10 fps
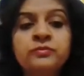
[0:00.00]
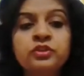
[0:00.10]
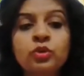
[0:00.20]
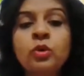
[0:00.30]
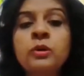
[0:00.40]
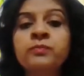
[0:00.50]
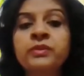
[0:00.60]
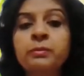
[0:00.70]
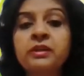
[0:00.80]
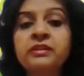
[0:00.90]
So
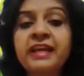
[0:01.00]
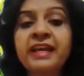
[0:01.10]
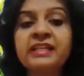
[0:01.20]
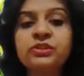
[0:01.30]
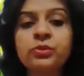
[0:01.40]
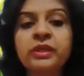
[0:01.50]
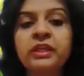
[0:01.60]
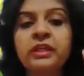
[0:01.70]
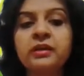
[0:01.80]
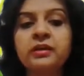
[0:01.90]
the blood entering
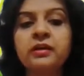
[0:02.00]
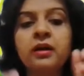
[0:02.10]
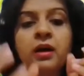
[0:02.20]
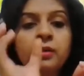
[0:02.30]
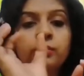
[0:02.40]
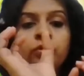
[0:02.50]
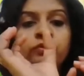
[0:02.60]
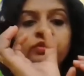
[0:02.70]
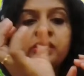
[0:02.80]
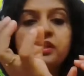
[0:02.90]
here
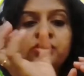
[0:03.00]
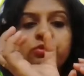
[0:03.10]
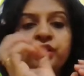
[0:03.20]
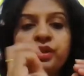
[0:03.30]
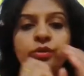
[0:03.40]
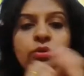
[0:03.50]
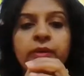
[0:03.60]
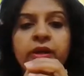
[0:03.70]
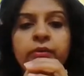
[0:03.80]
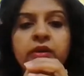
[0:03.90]
moves into the
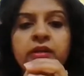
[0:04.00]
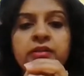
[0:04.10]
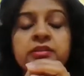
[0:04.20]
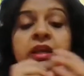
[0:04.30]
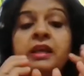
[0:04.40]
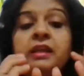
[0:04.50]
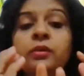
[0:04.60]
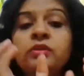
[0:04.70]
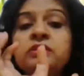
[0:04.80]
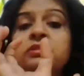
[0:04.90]
glomerulus. Now
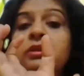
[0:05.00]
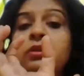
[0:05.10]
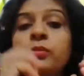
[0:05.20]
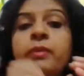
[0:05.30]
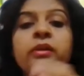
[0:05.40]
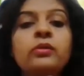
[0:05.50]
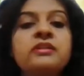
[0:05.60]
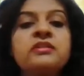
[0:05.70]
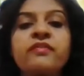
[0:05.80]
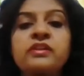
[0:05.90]
this
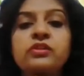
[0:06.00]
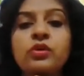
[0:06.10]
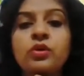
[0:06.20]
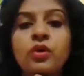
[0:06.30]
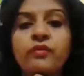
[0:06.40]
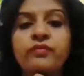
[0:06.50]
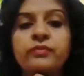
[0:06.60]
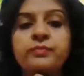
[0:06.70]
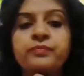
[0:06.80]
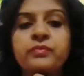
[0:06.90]
glomerulus, if I talk of,
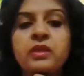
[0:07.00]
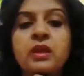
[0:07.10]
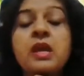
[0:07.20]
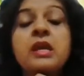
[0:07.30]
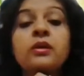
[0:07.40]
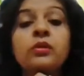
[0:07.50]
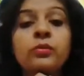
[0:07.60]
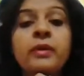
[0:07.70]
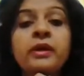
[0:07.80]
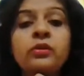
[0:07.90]

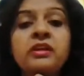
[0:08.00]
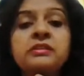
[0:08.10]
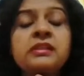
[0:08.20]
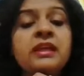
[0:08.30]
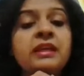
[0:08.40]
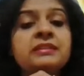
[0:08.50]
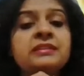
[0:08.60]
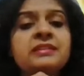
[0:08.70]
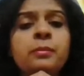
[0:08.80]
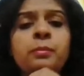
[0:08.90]
glomerulus
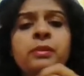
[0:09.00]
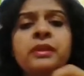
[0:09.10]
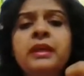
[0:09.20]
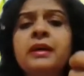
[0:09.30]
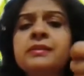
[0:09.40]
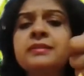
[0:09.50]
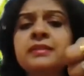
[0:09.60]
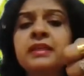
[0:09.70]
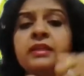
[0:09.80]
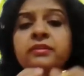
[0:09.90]
is simply a
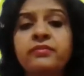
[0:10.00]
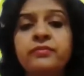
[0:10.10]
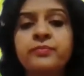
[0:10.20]
sieve.